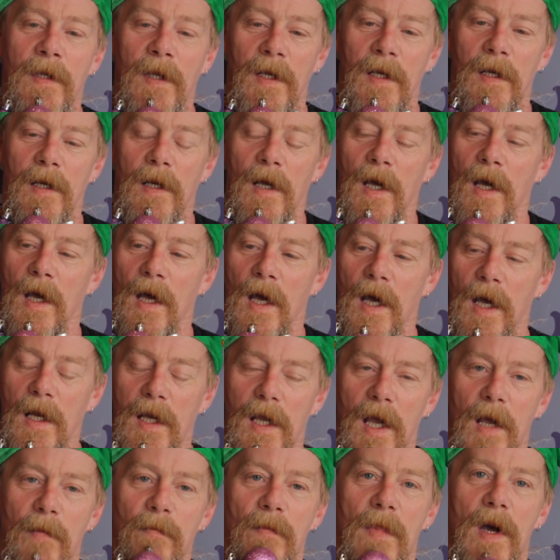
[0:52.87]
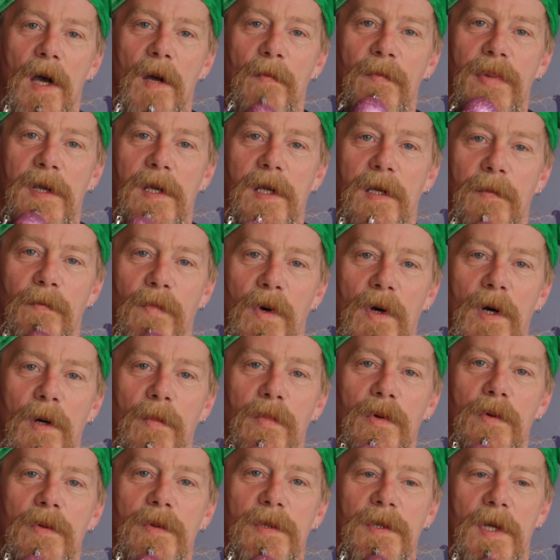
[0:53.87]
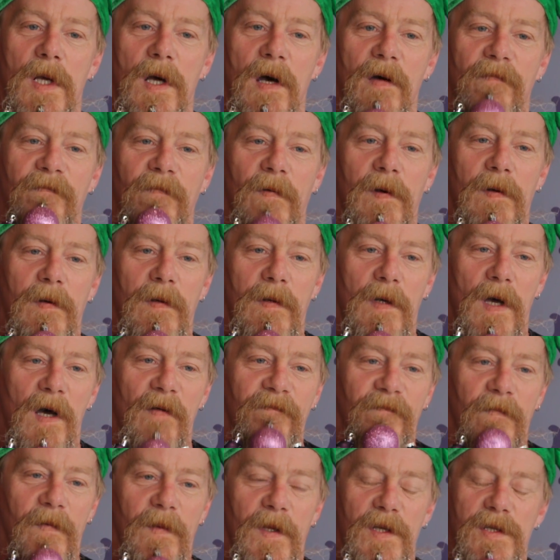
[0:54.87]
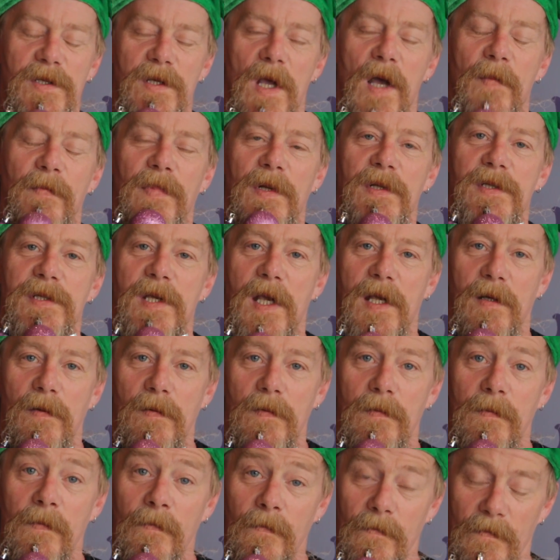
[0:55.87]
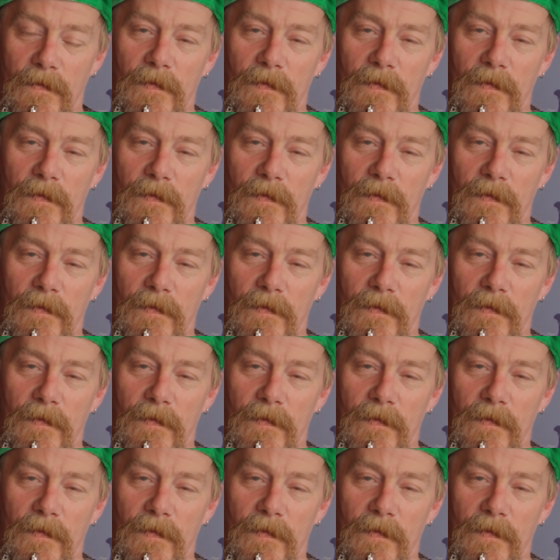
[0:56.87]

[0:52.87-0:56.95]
And I got my Beard Baubles off in the shopping channel.